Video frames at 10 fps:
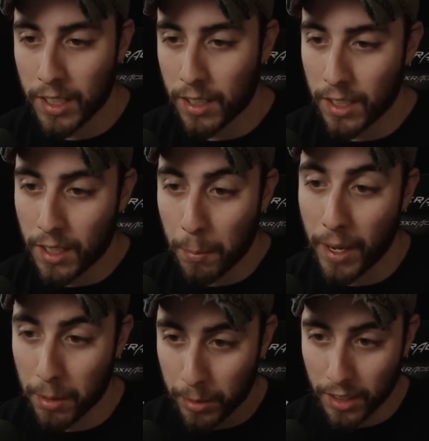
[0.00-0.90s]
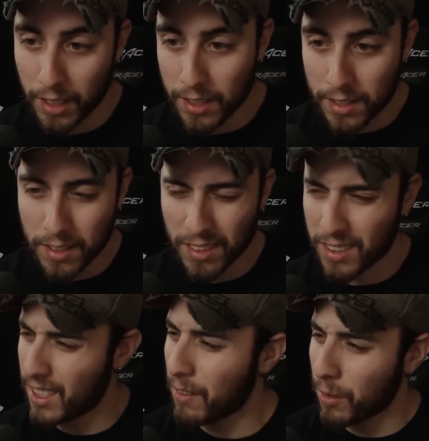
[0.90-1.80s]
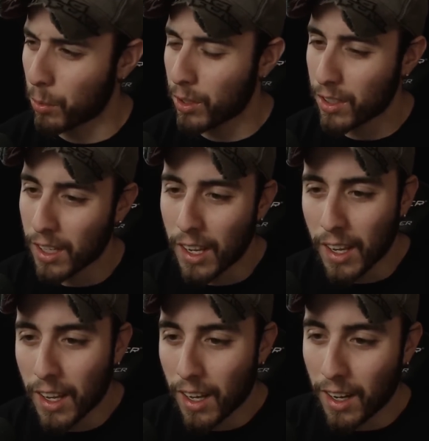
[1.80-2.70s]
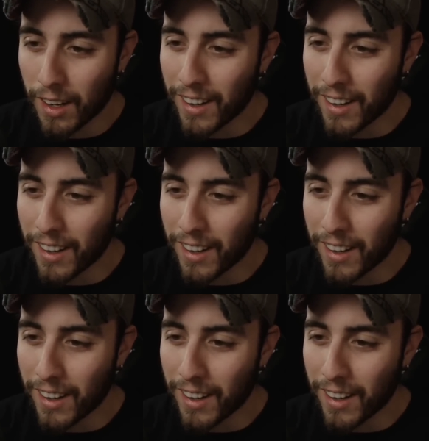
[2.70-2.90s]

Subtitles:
incompatibilities. Is that even a word? uh,